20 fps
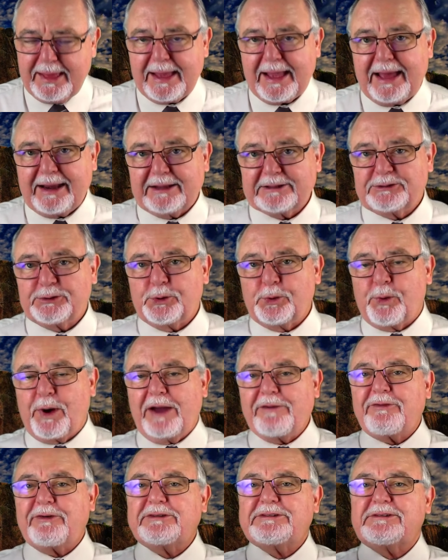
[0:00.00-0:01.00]
And it's
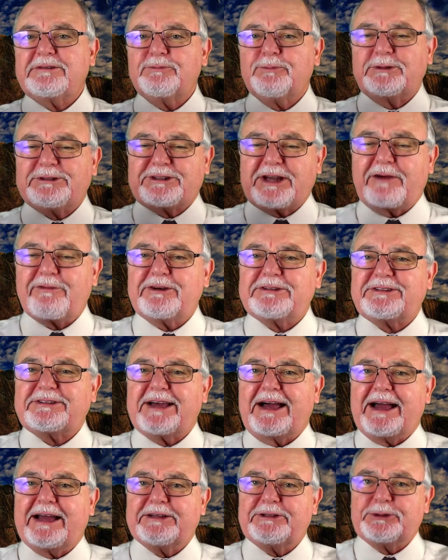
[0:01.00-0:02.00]
whoever's, whichever
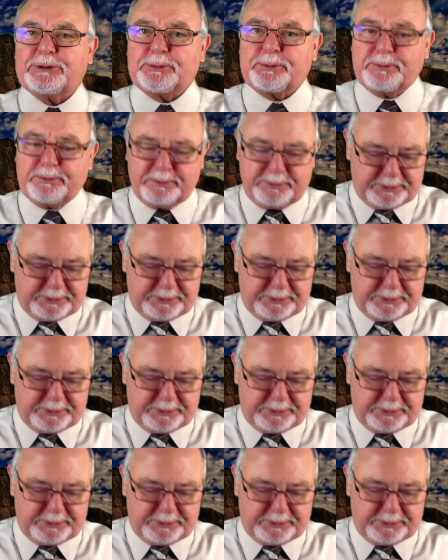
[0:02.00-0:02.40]
side you